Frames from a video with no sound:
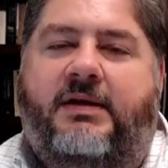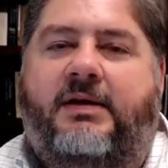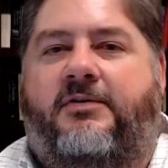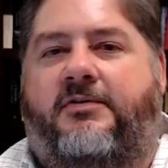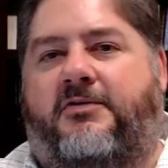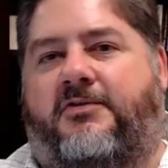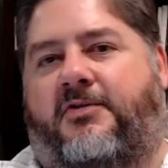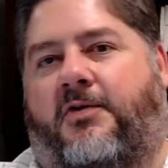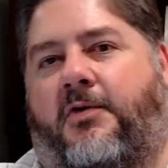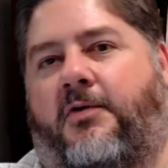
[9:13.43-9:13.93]

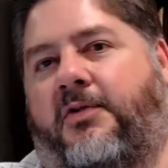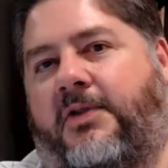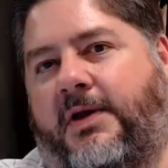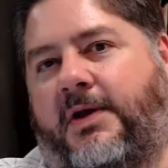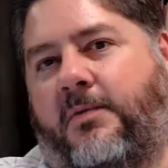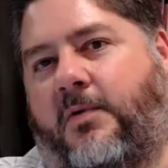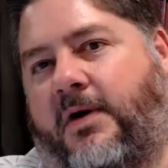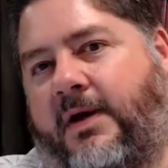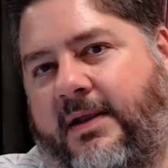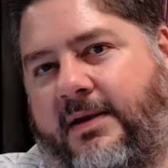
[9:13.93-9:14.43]
There's only
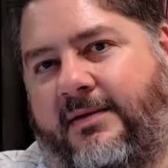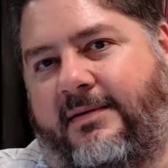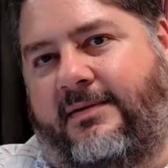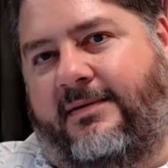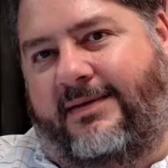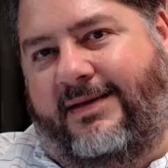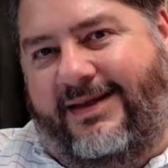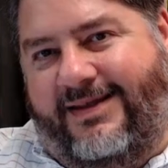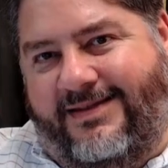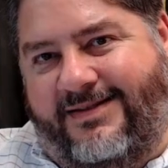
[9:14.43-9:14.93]
one
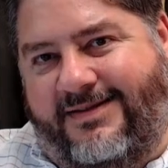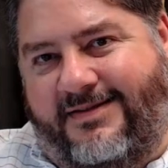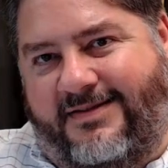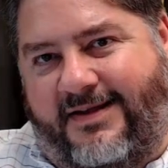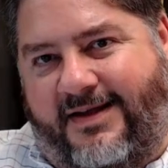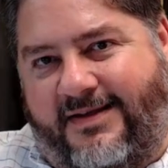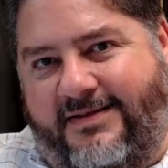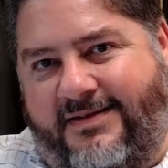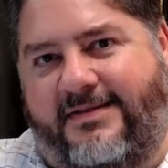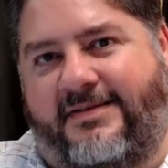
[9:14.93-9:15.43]

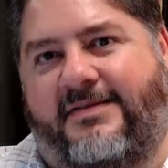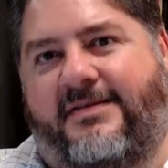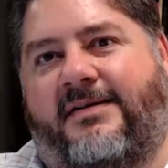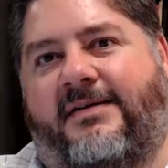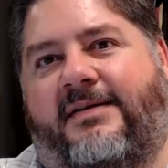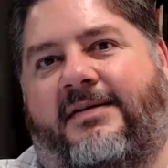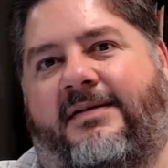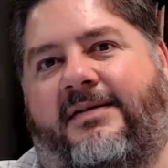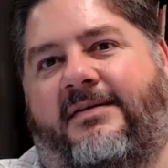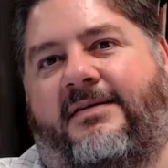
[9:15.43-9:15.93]
incense
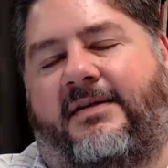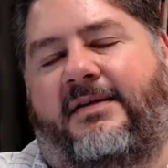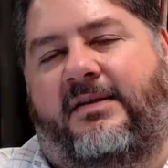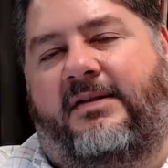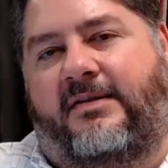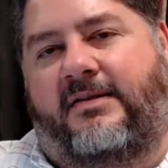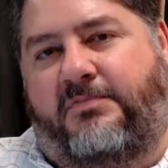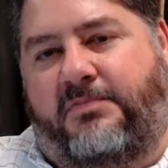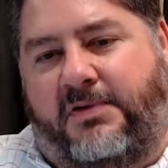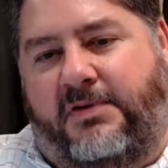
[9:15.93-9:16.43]
that
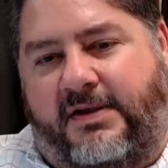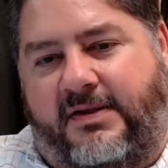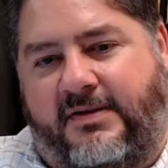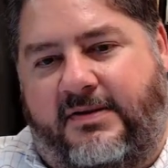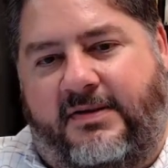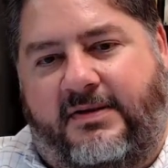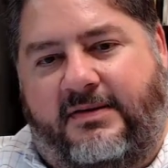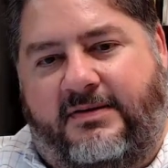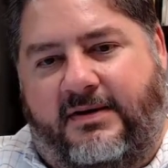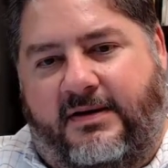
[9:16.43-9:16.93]
is
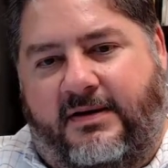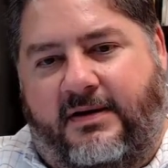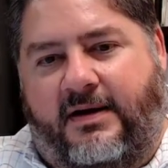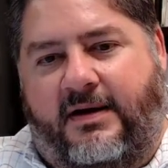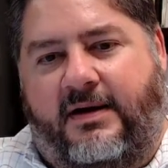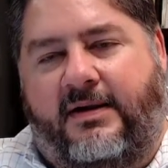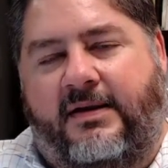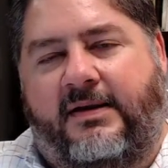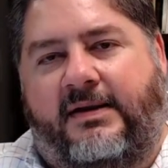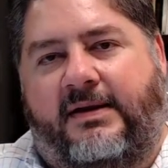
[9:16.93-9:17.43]
pleasing to
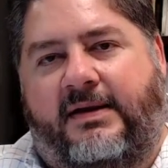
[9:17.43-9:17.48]
God.